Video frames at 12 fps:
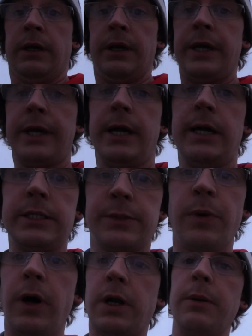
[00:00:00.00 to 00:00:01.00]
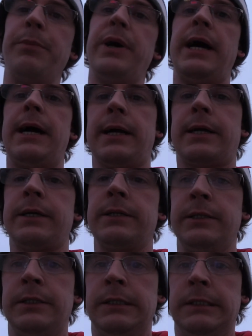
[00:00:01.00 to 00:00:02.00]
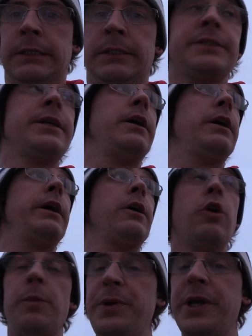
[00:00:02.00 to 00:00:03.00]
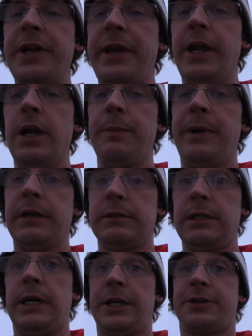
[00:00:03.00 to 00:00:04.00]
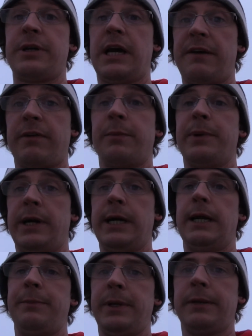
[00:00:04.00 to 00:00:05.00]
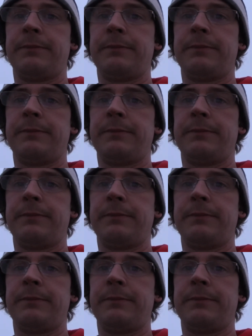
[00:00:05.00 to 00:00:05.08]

Hey guys, welcome back. Sorry, I hope you can hear me. There's a lot of traffic behind me.